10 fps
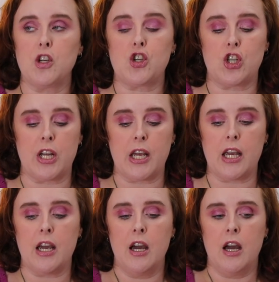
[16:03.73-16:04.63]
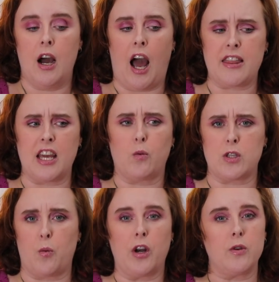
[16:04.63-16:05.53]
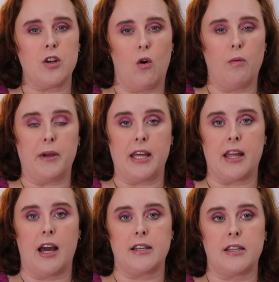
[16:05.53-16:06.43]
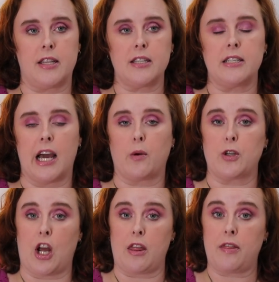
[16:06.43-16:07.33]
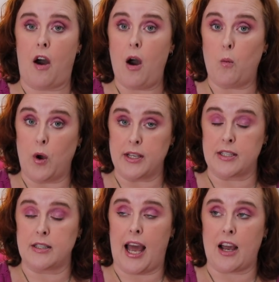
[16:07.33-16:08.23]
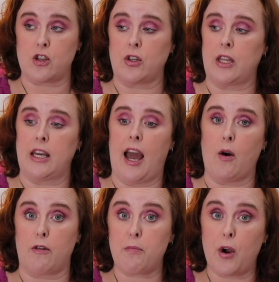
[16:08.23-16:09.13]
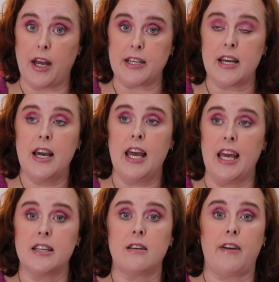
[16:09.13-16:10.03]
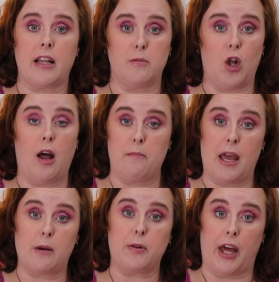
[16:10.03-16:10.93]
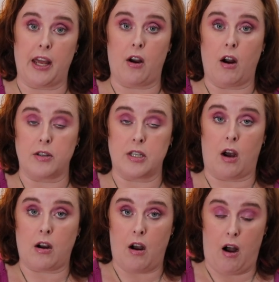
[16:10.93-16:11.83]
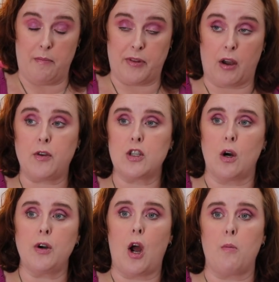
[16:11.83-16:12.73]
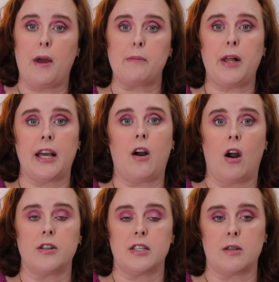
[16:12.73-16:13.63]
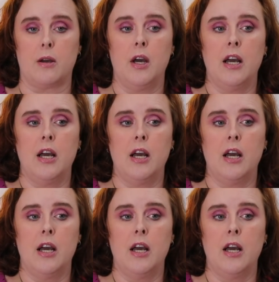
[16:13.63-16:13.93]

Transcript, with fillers: She, I think, was the one who told me that this deck, which I thought was actually out of print, is available on make playing cards dot com. Now, if you don't know, Make Playing Cards is a